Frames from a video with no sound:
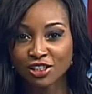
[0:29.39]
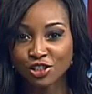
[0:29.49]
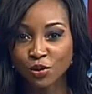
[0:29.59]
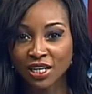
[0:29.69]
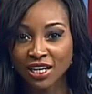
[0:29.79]

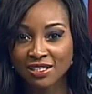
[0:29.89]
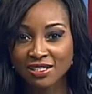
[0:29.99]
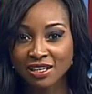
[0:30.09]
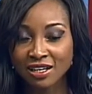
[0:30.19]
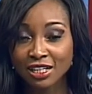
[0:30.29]
Joining
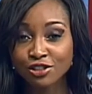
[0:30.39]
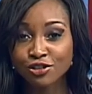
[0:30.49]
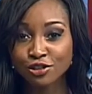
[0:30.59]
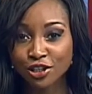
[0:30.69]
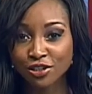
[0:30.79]
us in
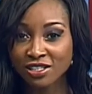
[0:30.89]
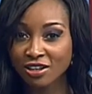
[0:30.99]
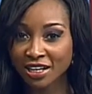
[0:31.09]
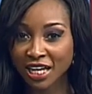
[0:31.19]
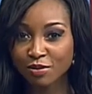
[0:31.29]
studios in
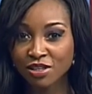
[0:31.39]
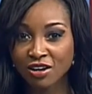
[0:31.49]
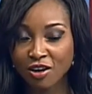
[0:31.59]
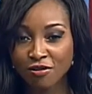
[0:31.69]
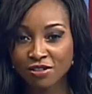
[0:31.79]
our Cape
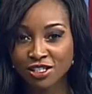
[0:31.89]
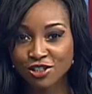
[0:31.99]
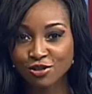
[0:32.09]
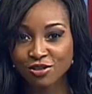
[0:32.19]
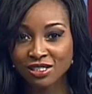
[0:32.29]
Town office
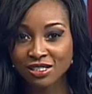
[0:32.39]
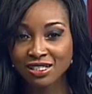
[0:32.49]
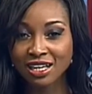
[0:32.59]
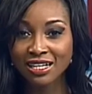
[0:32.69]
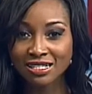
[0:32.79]
to
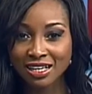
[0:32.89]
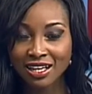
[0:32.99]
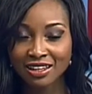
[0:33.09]
discuss